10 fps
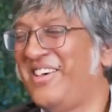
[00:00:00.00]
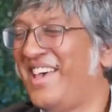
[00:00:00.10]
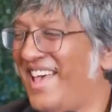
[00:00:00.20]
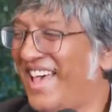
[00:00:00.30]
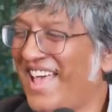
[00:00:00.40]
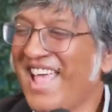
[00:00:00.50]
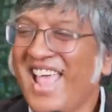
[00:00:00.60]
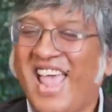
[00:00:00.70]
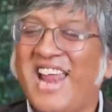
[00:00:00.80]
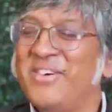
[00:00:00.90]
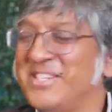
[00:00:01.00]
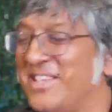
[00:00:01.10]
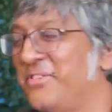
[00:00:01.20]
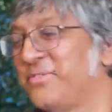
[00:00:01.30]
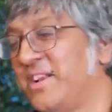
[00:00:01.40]
Anyway, so
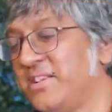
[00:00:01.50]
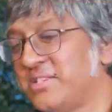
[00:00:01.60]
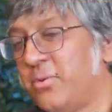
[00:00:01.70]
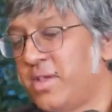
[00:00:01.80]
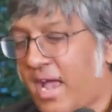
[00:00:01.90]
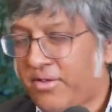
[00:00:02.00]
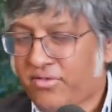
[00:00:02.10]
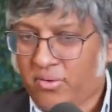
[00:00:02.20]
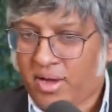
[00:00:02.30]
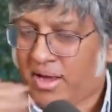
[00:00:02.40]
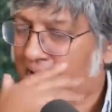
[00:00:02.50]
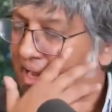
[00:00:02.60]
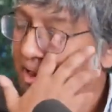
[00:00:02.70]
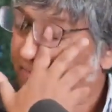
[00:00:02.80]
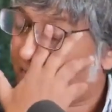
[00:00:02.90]
that was funny. So yeah, a
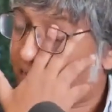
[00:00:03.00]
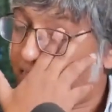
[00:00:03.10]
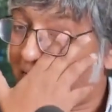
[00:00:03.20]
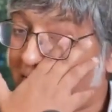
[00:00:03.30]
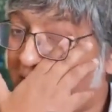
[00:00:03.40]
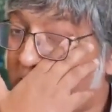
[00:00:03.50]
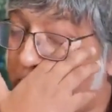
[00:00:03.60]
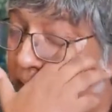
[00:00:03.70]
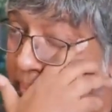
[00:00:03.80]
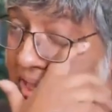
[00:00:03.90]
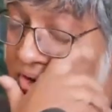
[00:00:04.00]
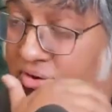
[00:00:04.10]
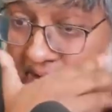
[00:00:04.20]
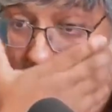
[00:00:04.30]
lot of populations